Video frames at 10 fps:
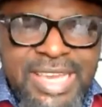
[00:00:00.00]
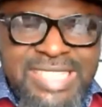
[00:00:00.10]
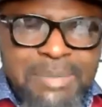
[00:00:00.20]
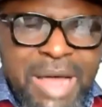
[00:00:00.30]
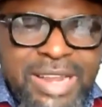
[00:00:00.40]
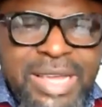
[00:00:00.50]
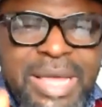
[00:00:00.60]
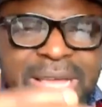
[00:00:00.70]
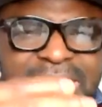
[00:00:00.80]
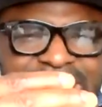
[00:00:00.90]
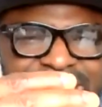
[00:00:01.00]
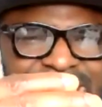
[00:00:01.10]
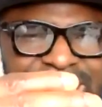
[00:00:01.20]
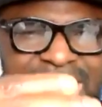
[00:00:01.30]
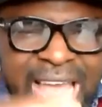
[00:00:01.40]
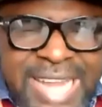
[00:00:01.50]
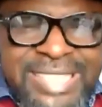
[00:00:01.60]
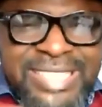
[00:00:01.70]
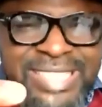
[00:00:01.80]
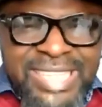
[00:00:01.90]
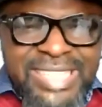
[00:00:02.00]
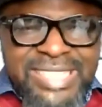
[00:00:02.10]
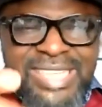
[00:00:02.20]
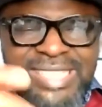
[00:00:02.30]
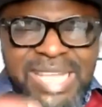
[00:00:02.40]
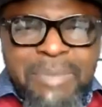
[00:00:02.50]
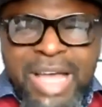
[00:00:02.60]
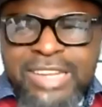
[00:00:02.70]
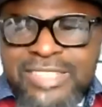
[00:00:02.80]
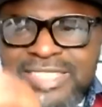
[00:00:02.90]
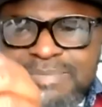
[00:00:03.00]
It's about, and this is about